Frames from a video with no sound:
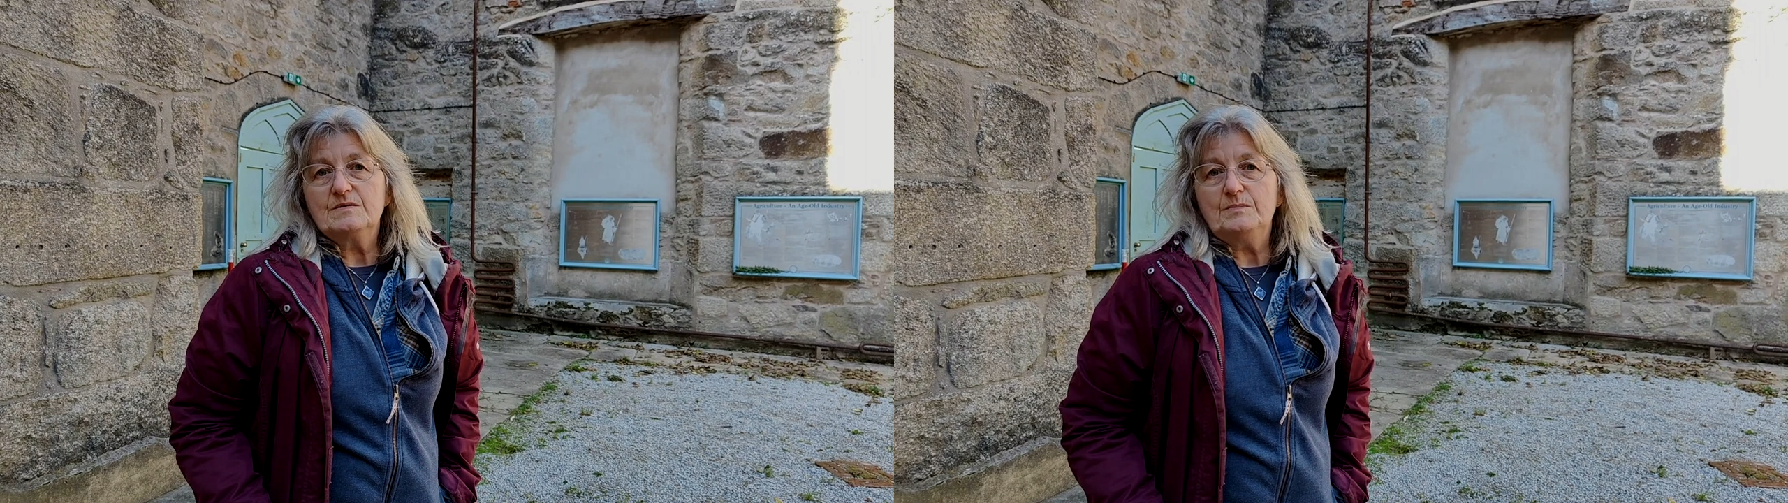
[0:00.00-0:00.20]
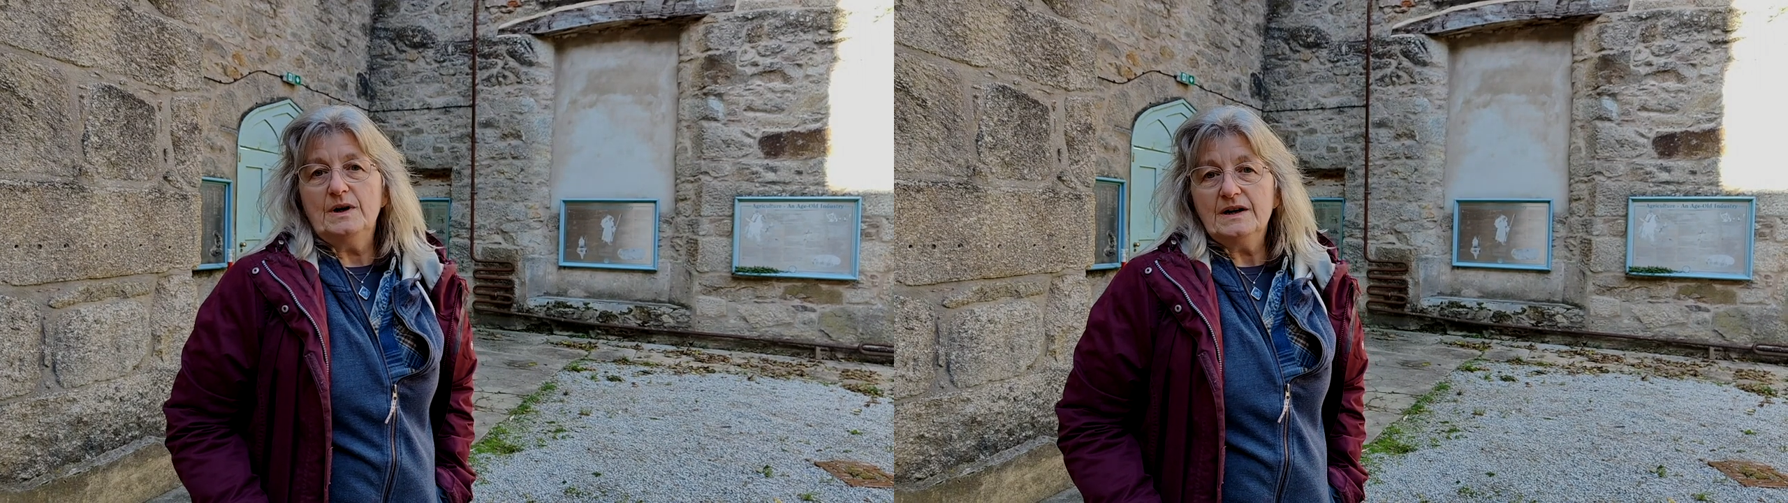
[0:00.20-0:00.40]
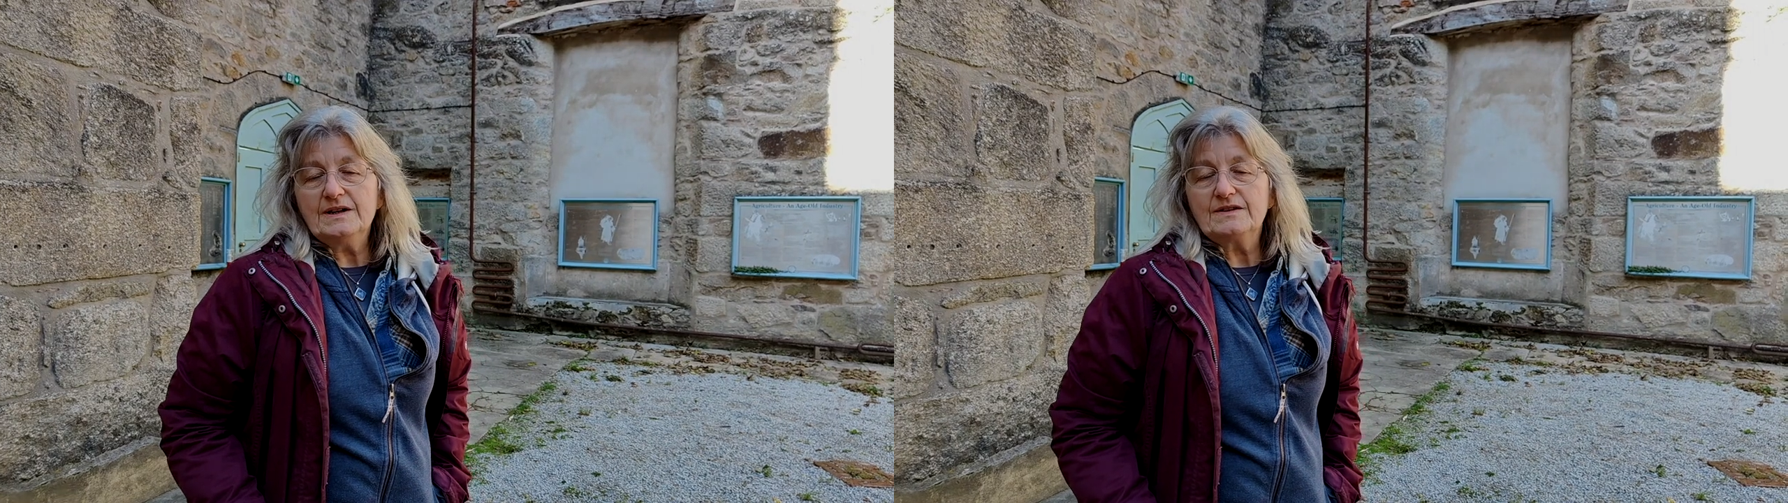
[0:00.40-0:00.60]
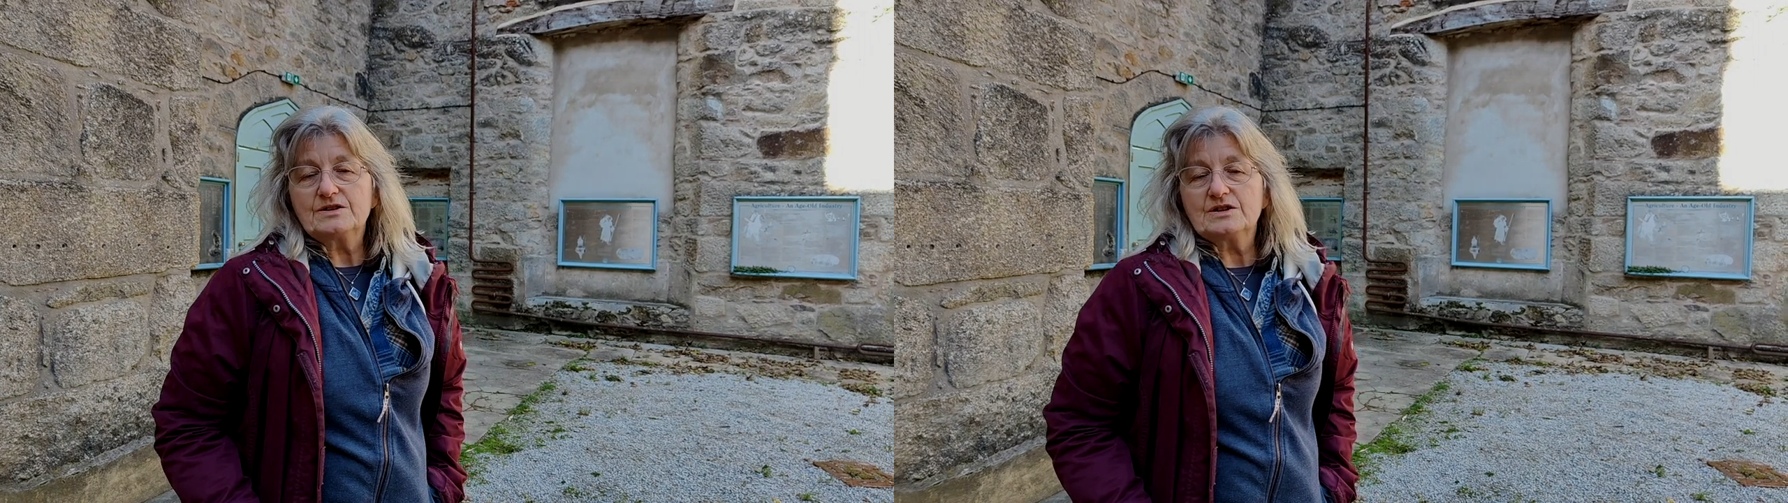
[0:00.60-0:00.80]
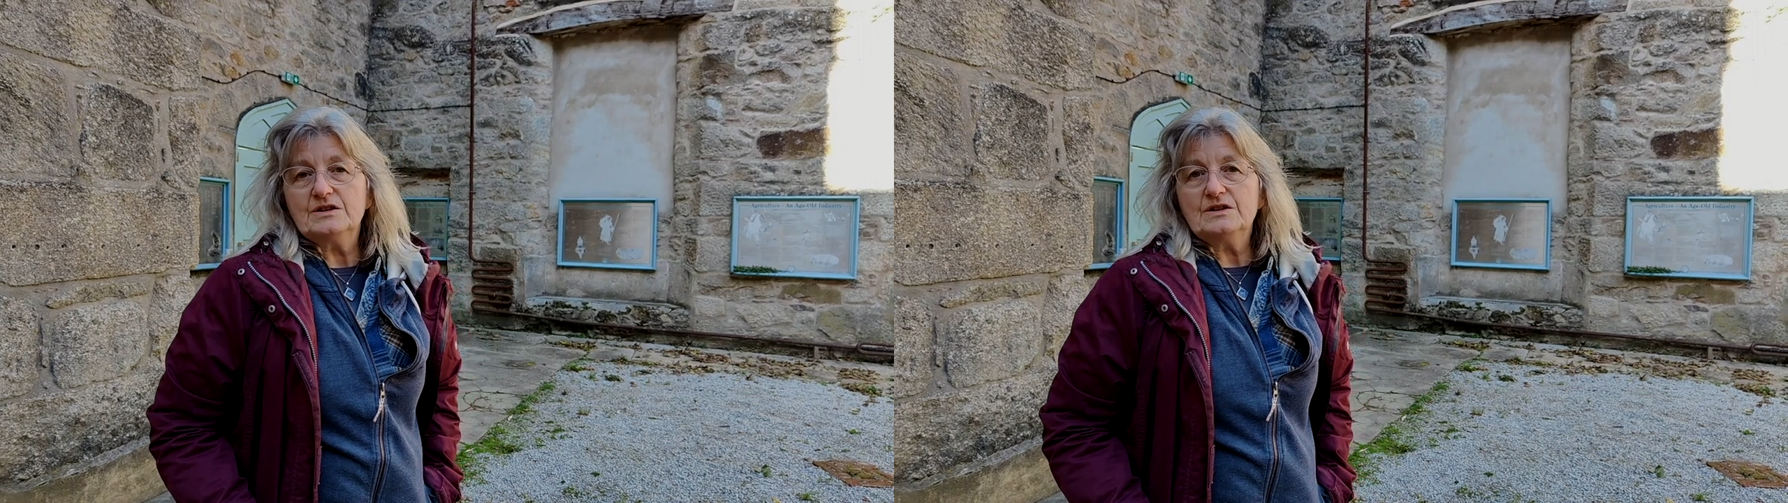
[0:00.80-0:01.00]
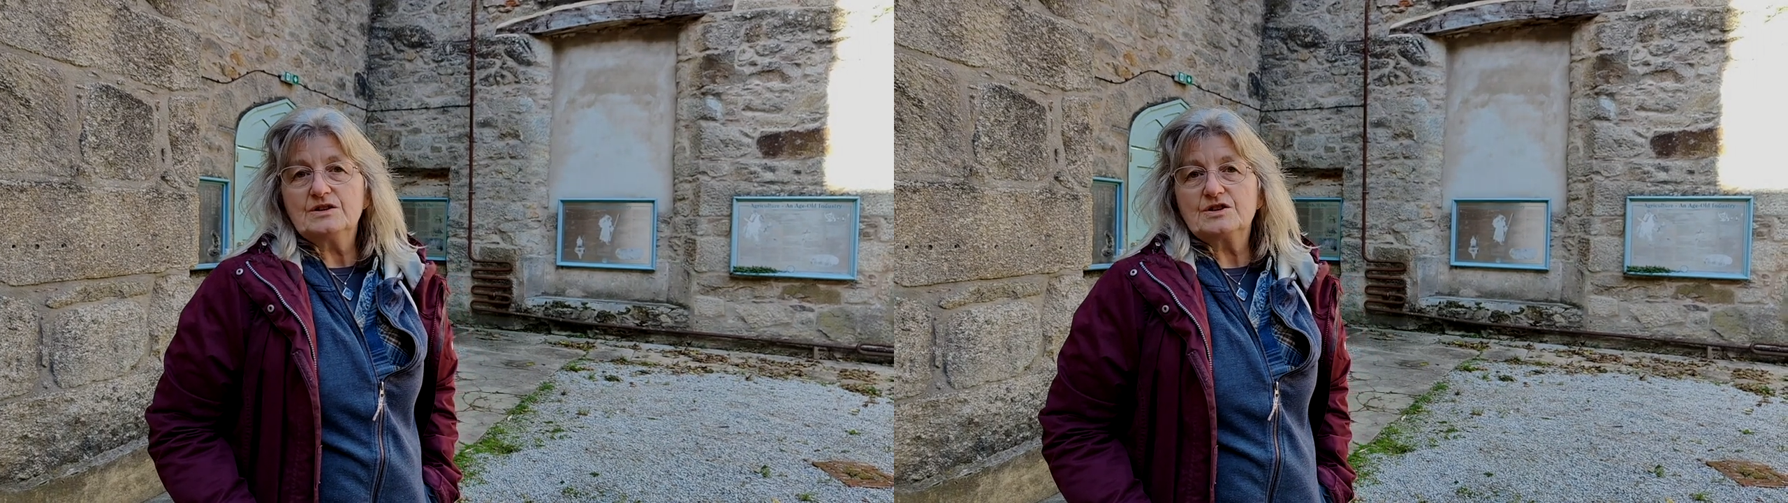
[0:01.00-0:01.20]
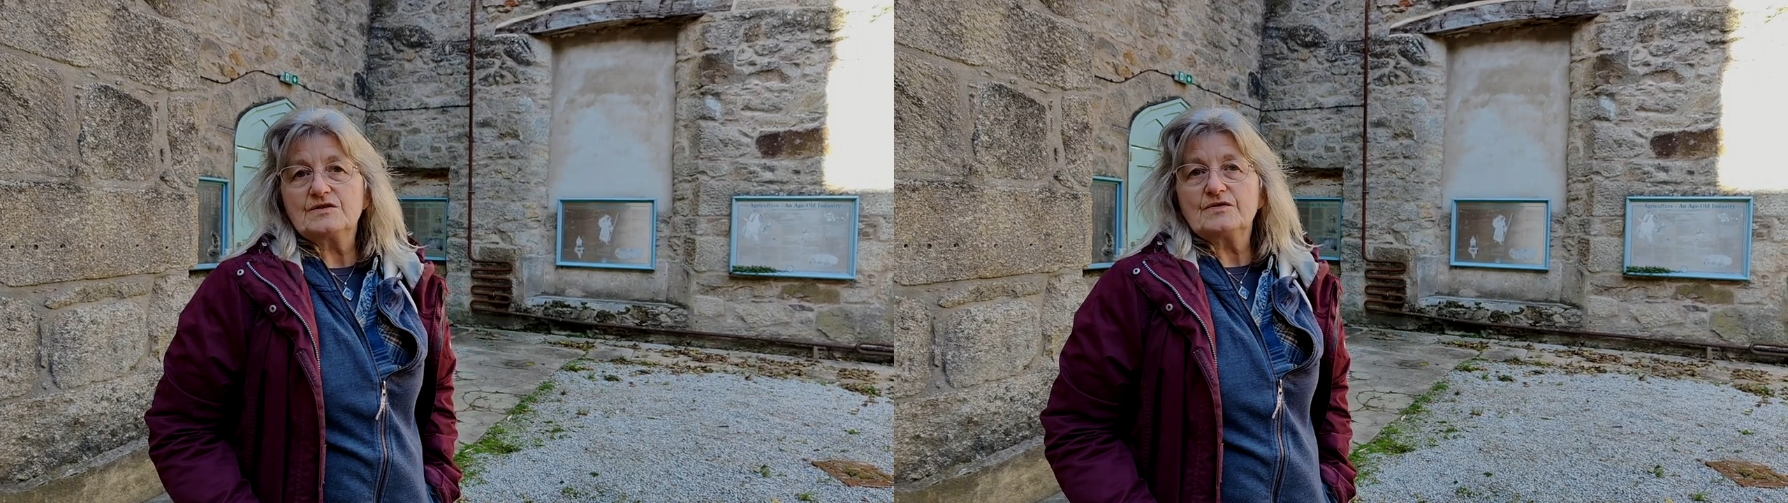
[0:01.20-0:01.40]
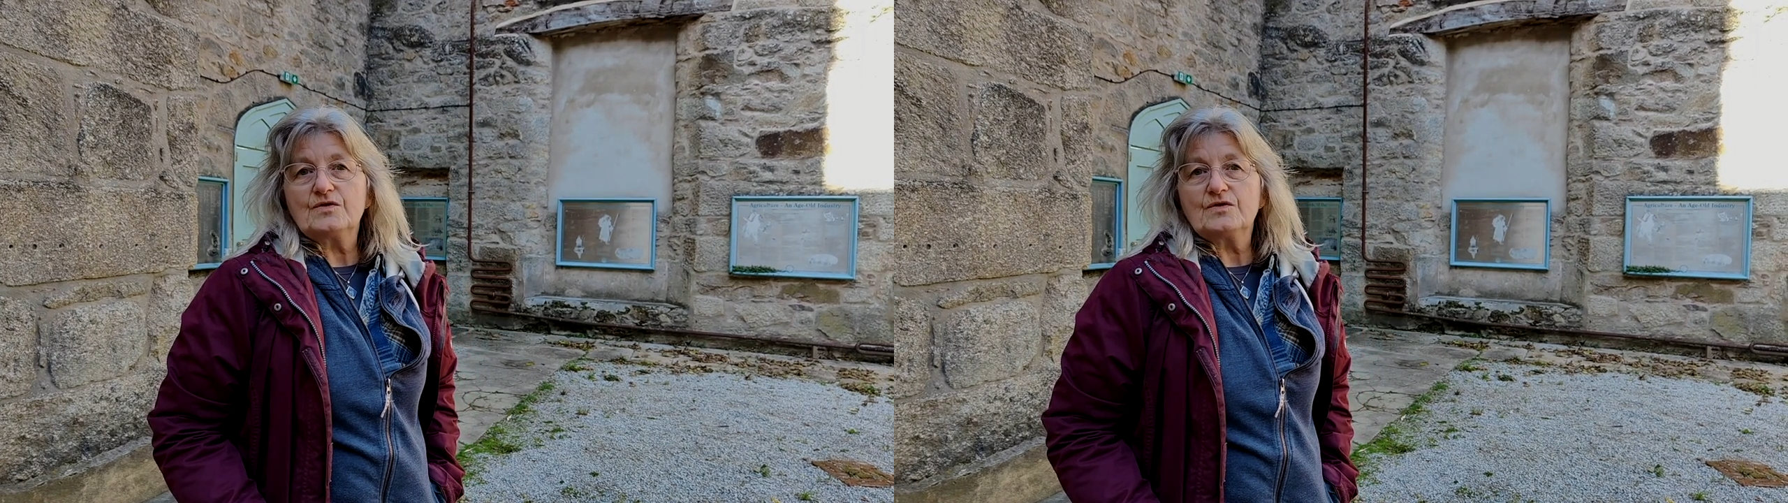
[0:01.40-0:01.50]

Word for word: to buy the church